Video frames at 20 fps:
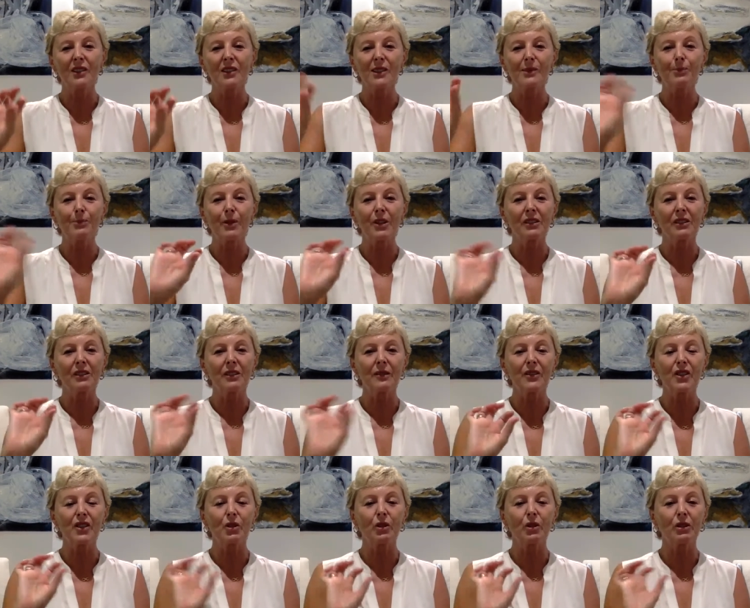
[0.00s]
sprinkle of
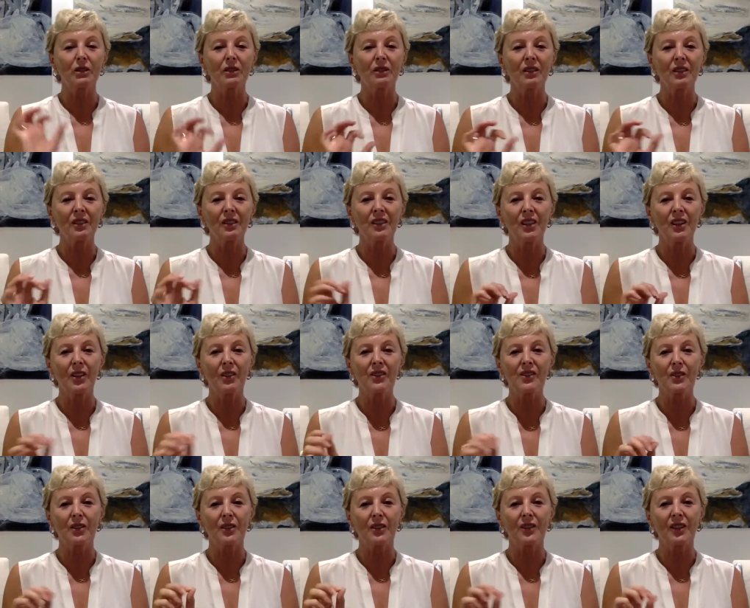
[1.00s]
sugar, you know,
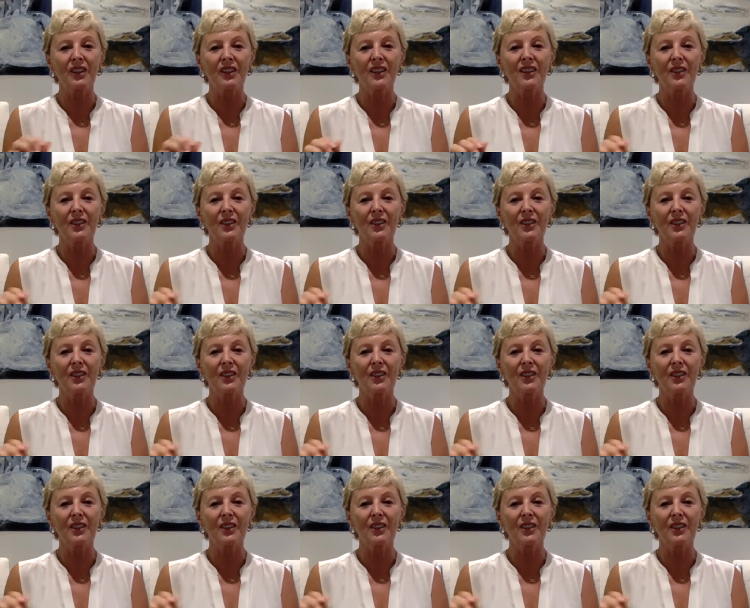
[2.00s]
sort of in it,